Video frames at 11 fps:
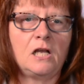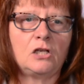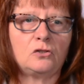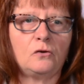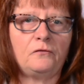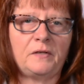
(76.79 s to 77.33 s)

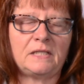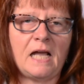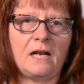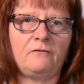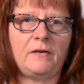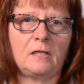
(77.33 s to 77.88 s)
So if it's
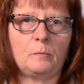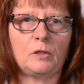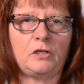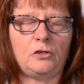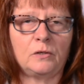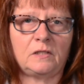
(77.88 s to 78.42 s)
not available
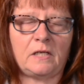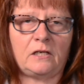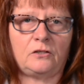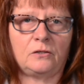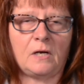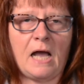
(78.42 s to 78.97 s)
in your center,